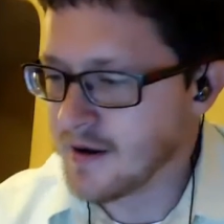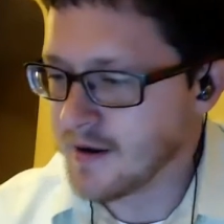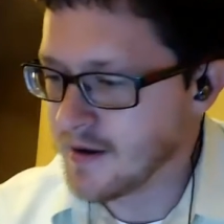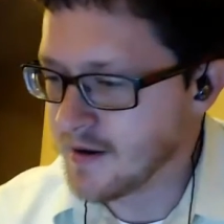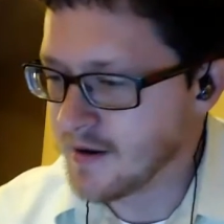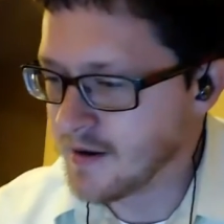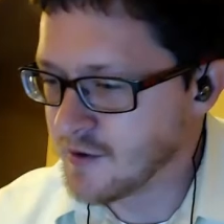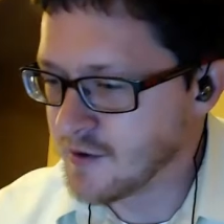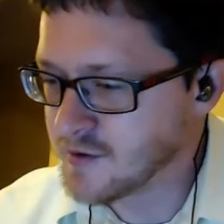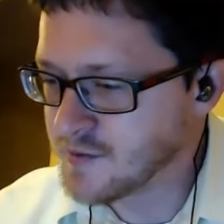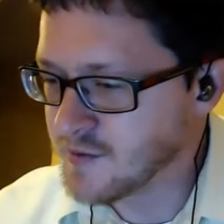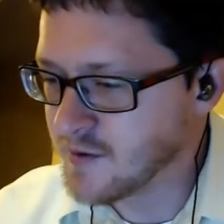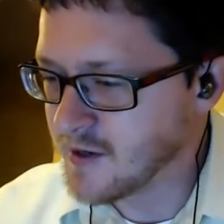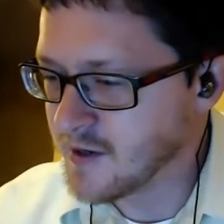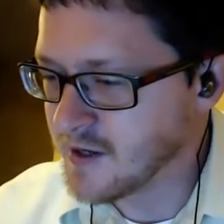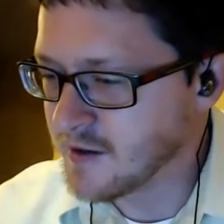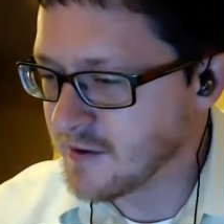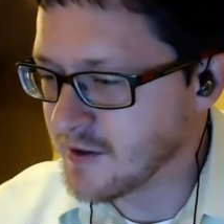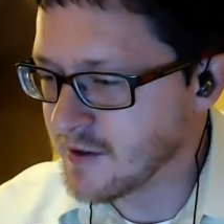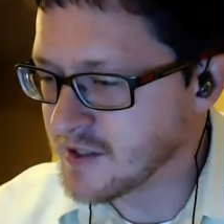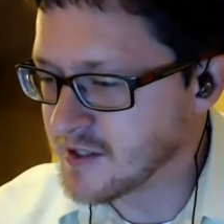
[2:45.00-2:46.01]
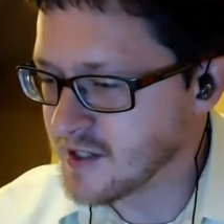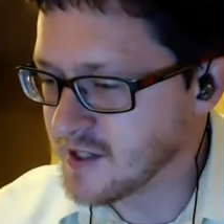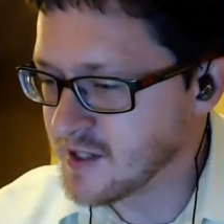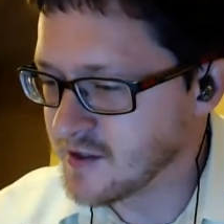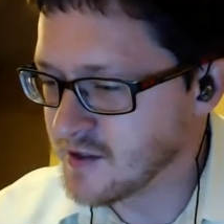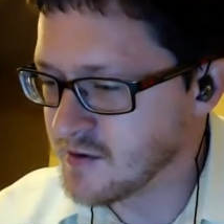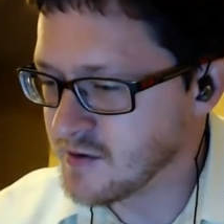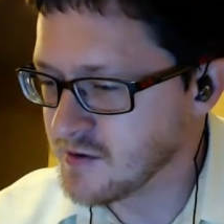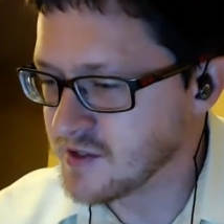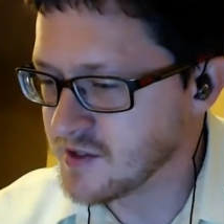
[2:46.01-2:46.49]
pretty interesting
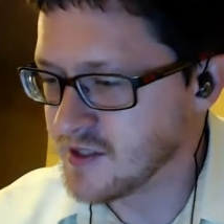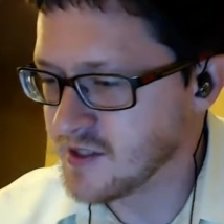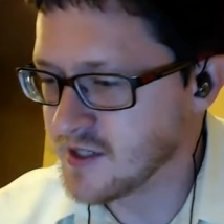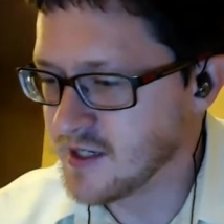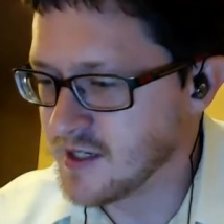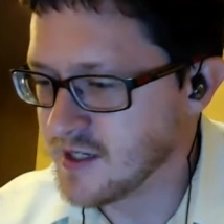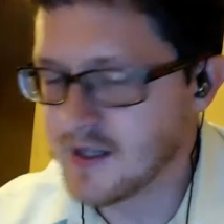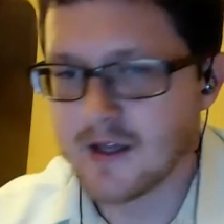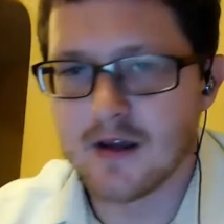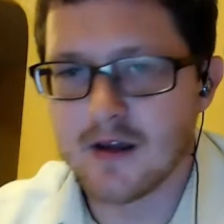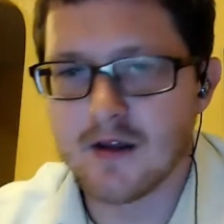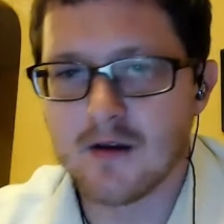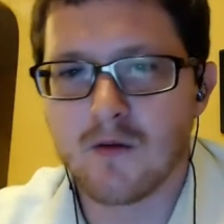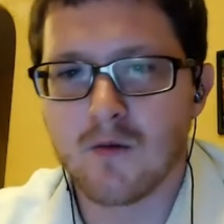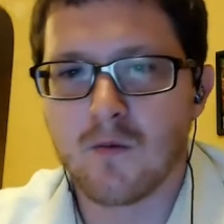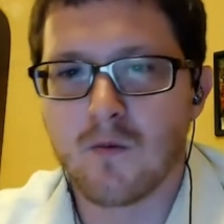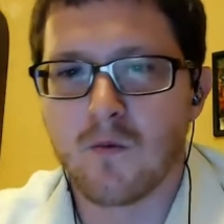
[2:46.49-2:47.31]
to see that